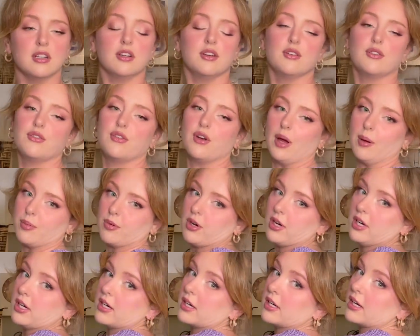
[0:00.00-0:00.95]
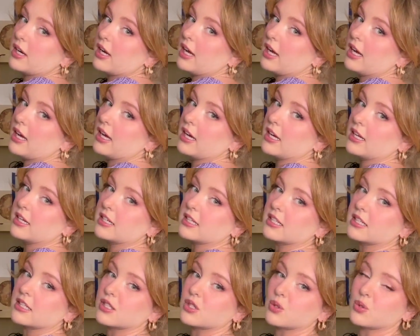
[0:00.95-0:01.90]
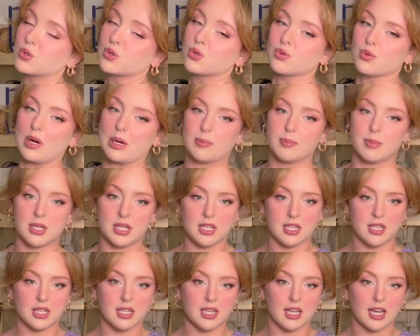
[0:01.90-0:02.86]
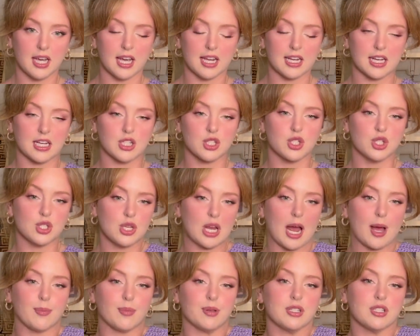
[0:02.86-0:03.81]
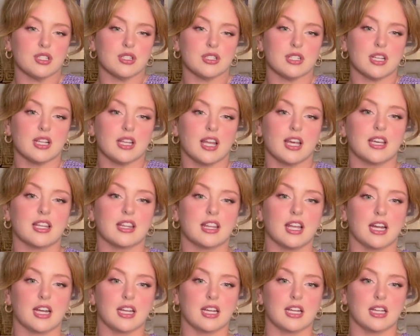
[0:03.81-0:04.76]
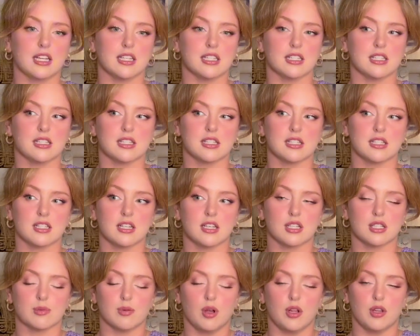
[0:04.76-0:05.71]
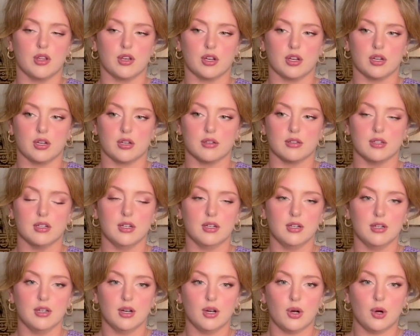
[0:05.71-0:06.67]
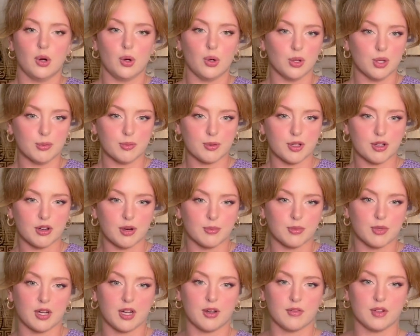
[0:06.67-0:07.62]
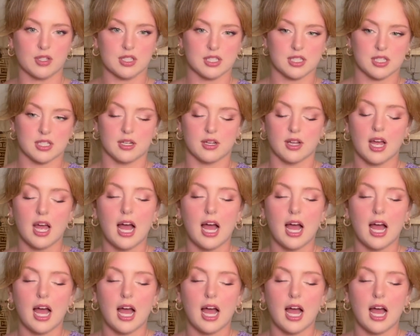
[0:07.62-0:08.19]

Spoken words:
fabric and it's so drapey, and I happen to like that it is a smaller hole up here. I'm not having to,